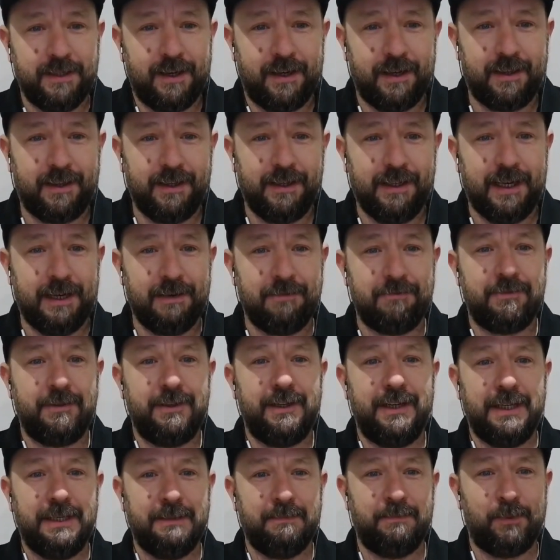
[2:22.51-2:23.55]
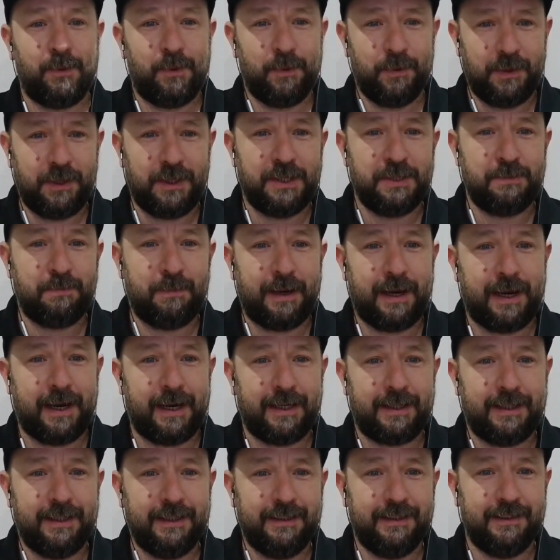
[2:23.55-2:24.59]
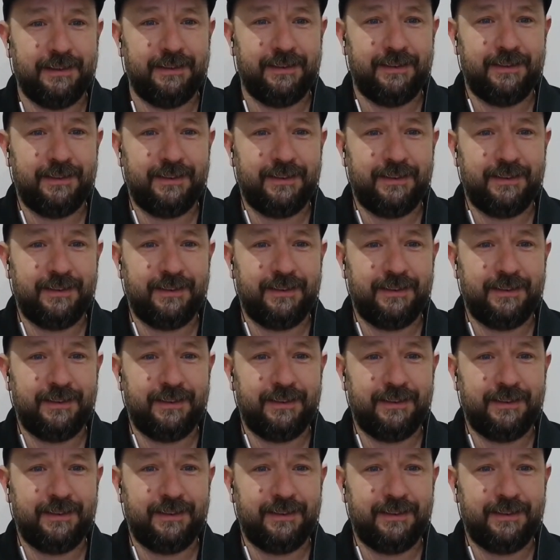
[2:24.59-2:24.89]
I think that really brought things back and